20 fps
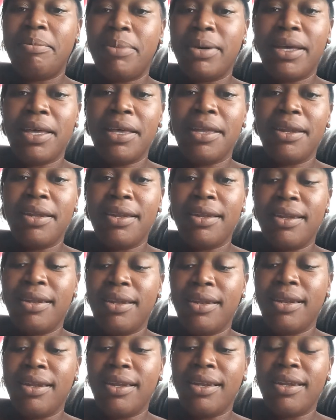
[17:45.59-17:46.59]
But
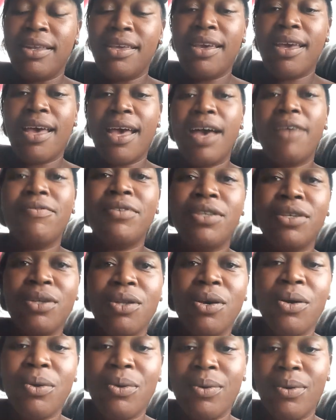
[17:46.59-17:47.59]
you have to
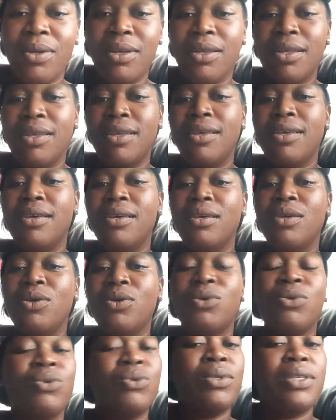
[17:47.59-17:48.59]
know
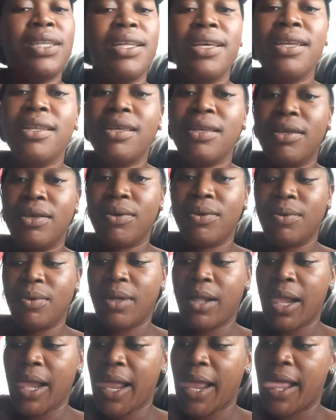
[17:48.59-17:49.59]
who's leading you.
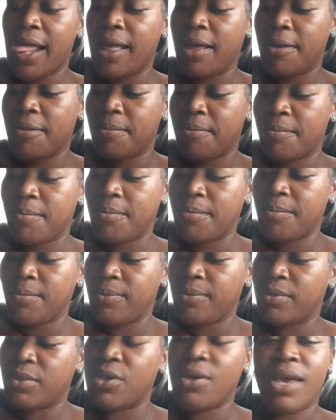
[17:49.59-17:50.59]

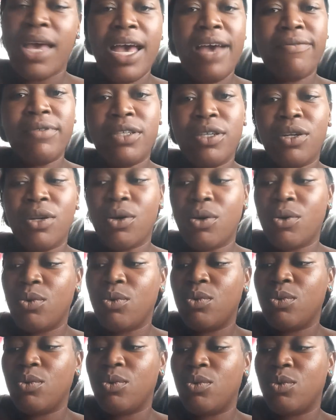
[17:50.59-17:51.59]
You have to
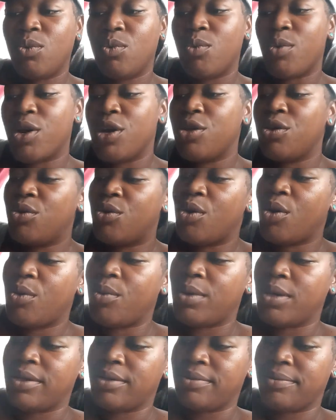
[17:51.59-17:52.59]
know where you're
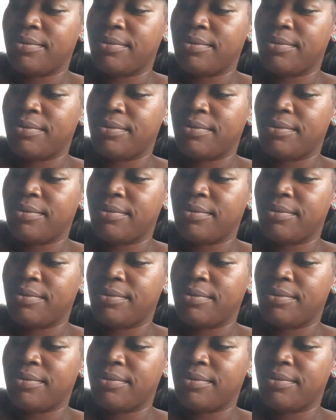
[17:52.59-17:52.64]
going.